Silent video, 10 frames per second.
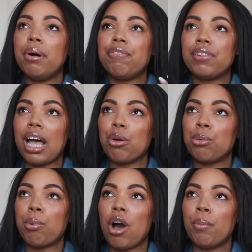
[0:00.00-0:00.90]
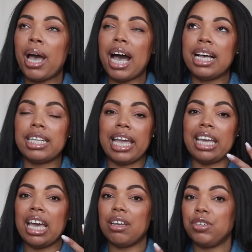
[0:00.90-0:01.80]
but Flower Bomb has
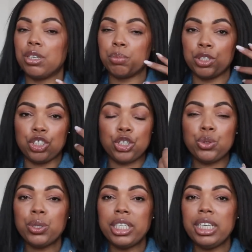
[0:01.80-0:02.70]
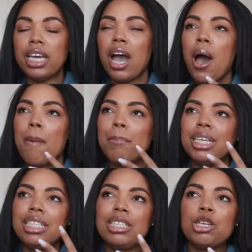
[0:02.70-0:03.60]
a heavier patchouli.
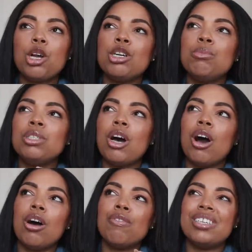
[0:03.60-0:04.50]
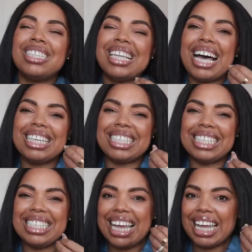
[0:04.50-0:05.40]
But in terms of that
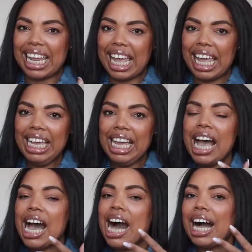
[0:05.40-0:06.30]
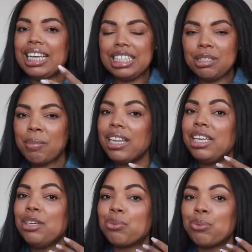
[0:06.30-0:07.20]
DNA, I
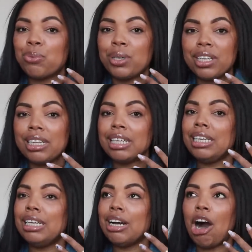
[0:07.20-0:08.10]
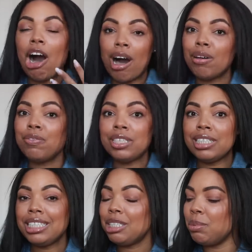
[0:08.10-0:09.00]
smell it really
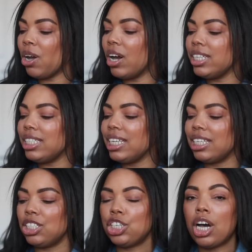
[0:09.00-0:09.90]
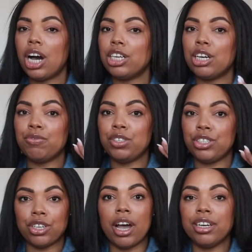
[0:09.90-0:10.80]
often, to be honest, in a ton of
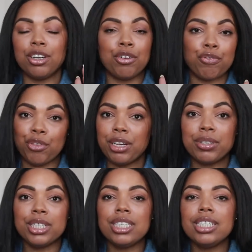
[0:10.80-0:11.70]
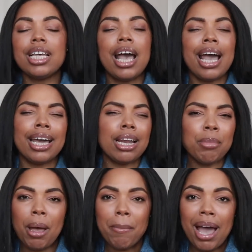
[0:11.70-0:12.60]
designer fragrances, and
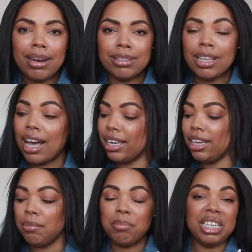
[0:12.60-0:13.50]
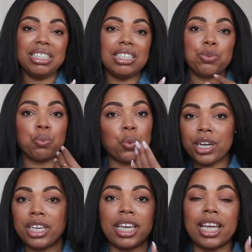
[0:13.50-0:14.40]
I'm not mad at that. it means it's
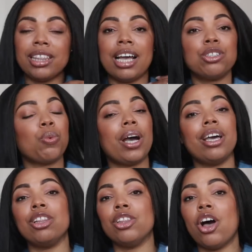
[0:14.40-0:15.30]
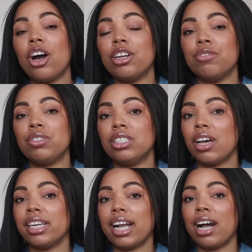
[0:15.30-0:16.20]
working. And that's why a lot of
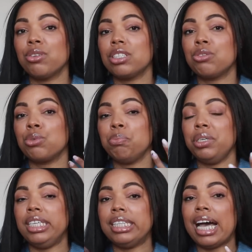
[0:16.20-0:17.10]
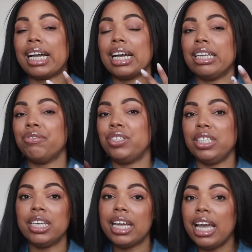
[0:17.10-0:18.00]
designer houses repeat that kind of
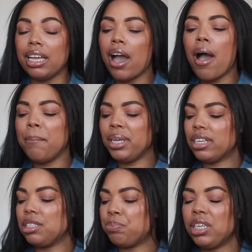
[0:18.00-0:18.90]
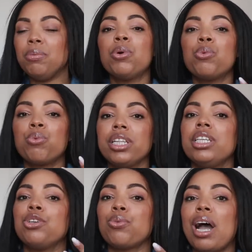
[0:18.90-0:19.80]
DNA, because people
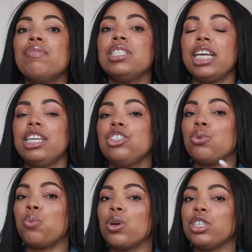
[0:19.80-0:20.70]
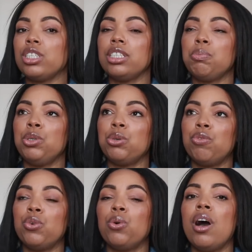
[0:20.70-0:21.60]
really gravitate towards this
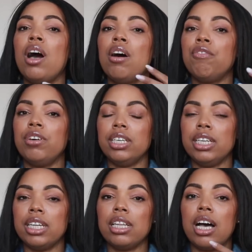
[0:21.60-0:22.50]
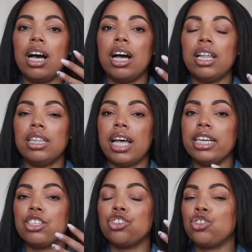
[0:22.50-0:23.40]
beautiful vanilla,
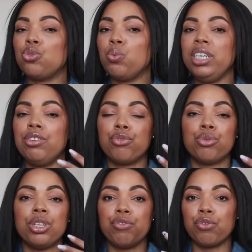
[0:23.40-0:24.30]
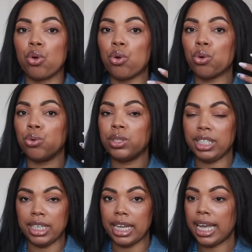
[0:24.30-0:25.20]
like sweet fruity floral
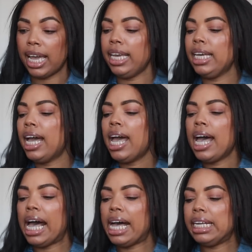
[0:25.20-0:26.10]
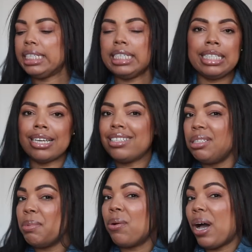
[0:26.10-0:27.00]
DNA. And it does
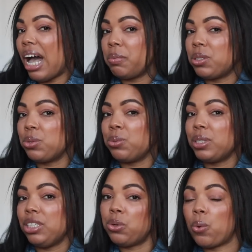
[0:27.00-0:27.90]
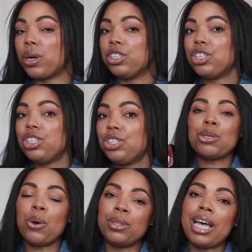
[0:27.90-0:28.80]
smell absolutely gorgeous.
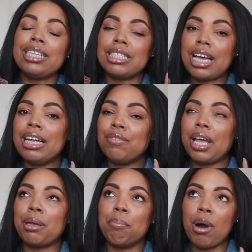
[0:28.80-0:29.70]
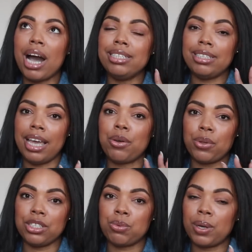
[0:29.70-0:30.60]
So that's kind of like my take
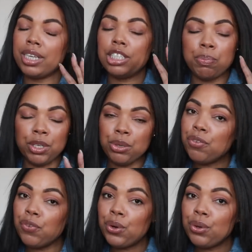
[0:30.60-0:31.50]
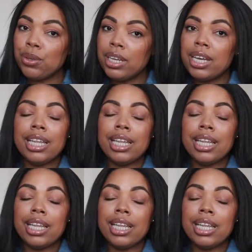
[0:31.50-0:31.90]
on this one. It's beautiful.